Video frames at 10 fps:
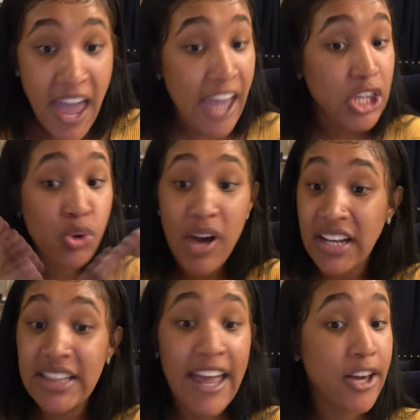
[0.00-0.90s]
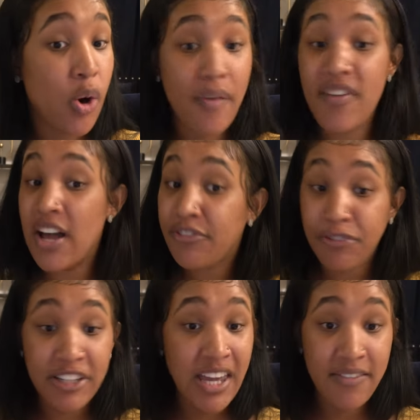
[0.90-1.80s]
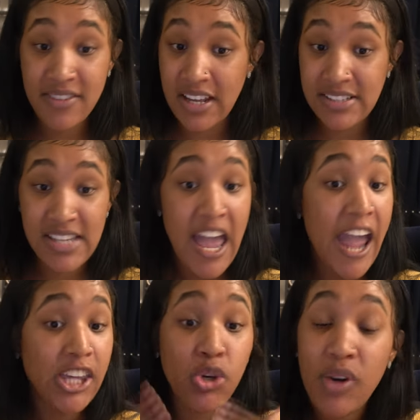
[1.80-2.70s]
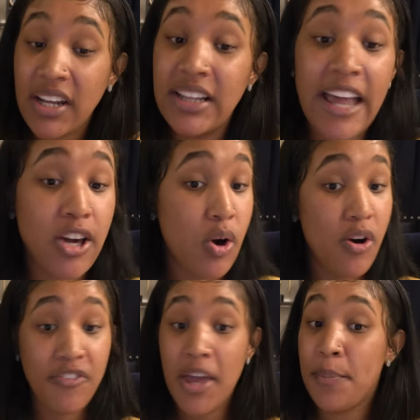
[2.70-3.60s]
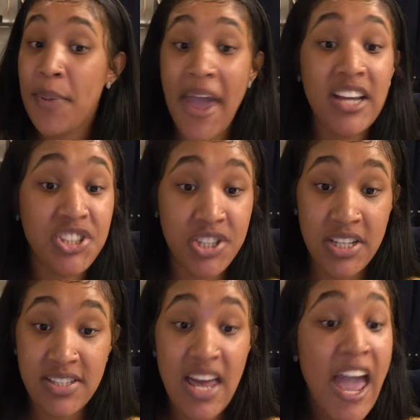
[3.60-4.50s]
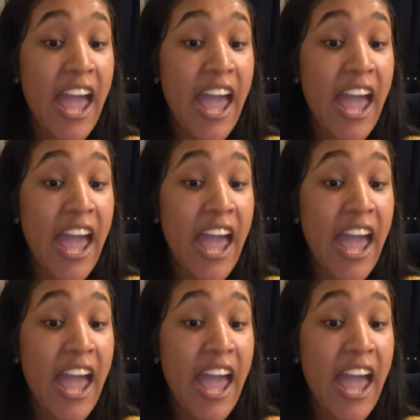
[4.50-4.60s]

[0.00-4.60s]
And you got to let go of unforgiveness. And you got to let go of impatience.